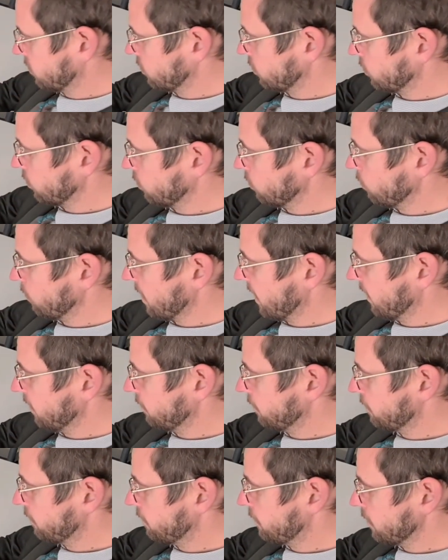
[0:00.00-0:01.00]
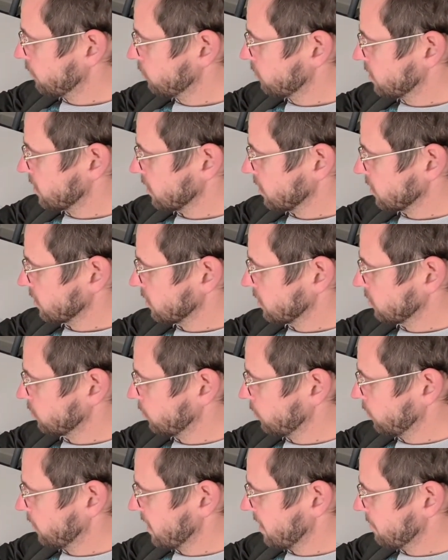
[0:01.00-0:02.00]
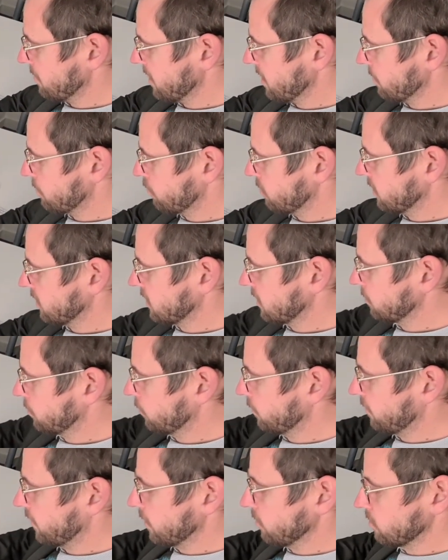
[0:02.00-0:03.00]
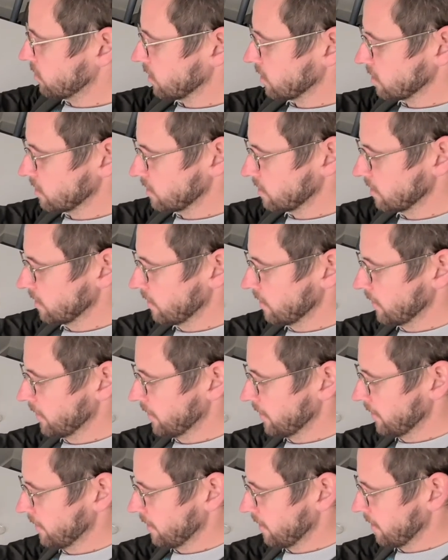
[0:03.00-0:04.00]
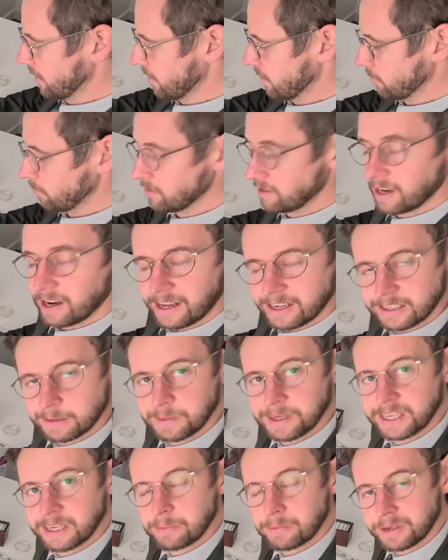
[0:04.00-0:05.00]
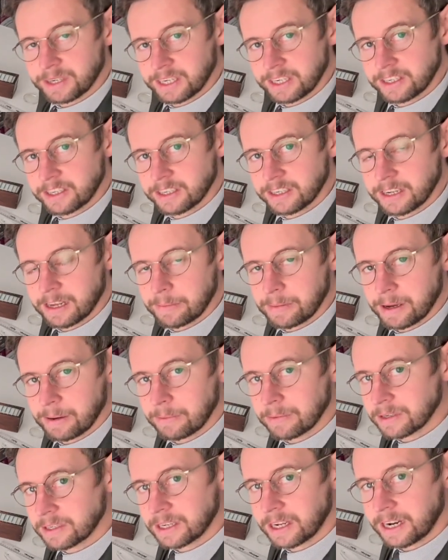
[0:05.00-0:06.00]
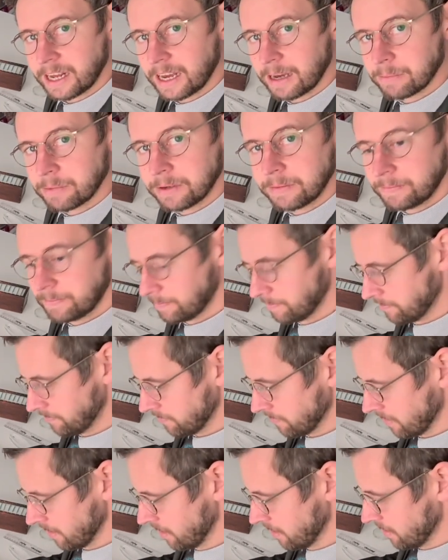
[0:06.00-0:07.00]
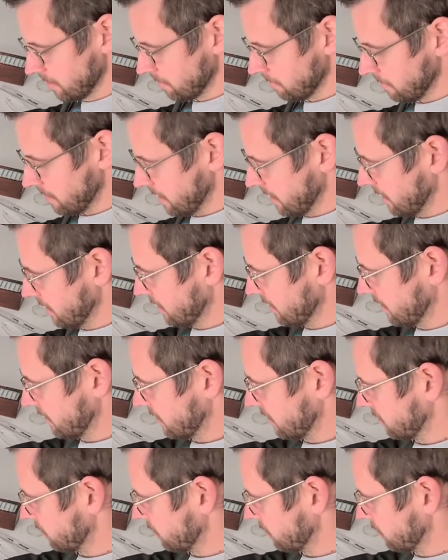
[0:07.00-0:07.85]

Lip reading: to a focus? Will there be a principal focus? Would you like to make a prediction about what's going to happen? Well, this is